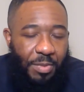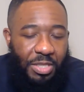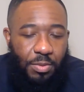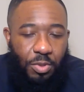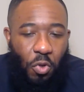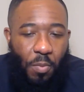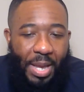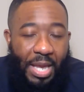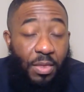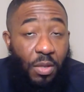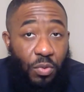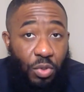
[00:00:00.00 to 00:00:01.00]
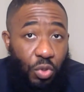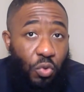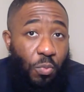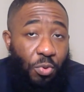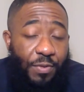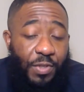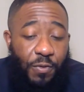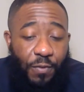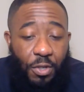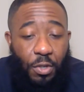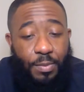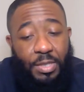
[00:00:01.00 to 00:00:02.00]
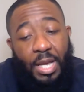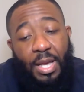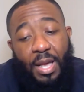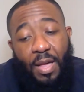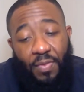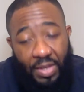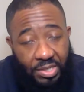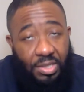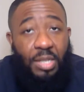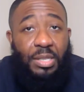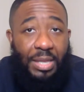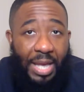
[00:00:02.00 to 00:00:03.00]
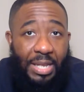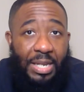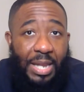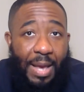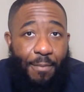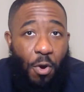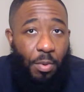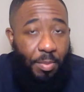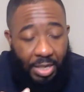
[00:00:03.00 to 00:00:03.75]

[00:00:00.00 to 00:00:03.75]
Melissa Tomei in those two previous films, they stuck the landing in that moment.